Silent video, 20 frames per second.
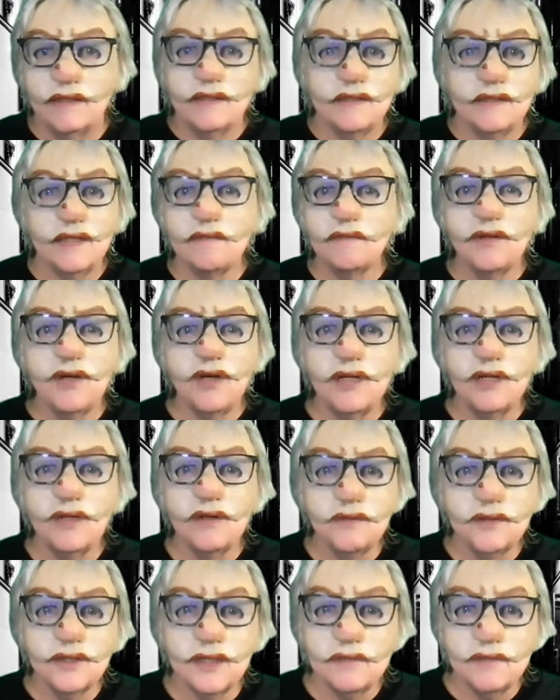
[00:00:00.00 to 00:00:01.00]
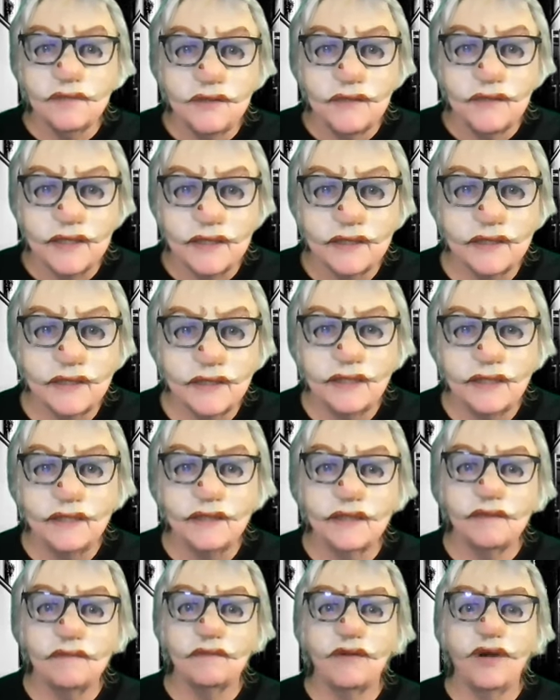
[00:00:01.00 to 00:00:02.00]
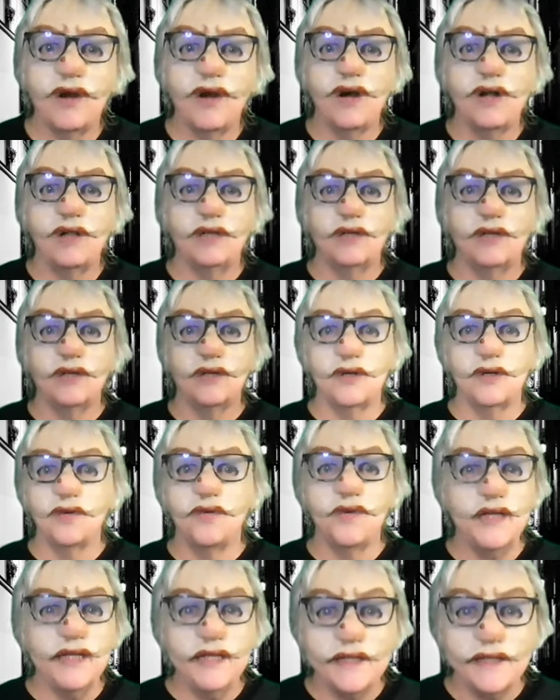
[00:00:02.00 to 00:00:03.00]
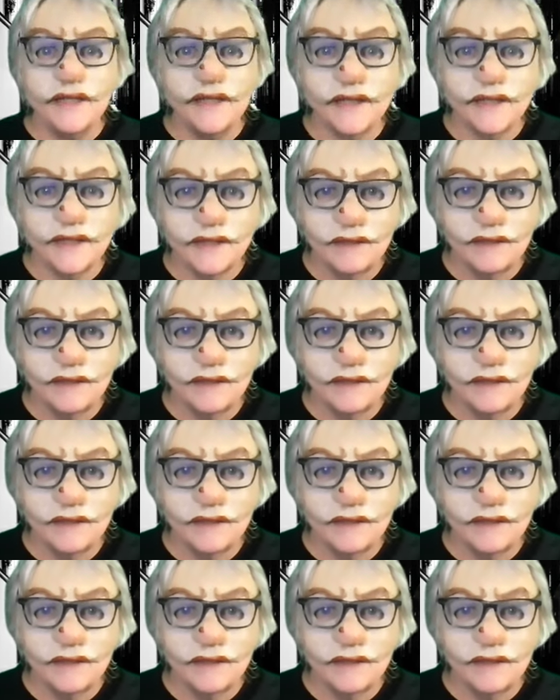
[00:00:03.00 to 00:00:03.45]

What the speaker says: Some call her WSD, some call her Wiz.